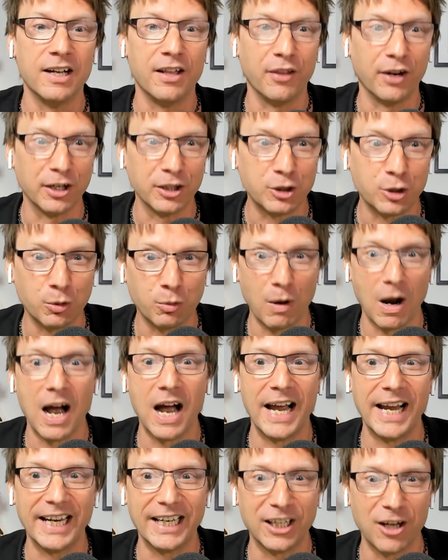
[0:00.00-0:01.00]
they're
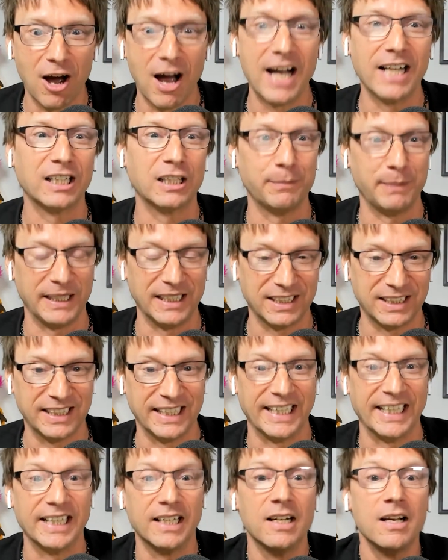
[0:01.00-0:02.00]
trying not to be
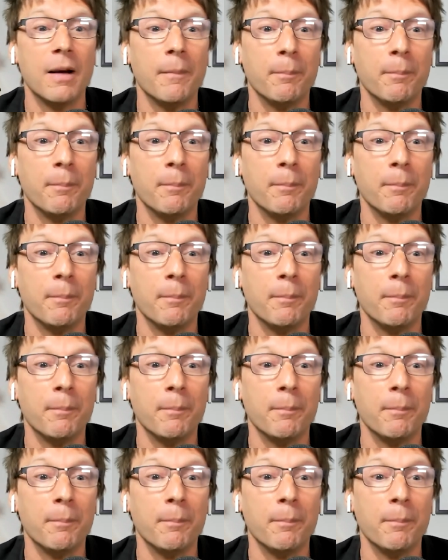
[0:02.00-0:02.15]
seen.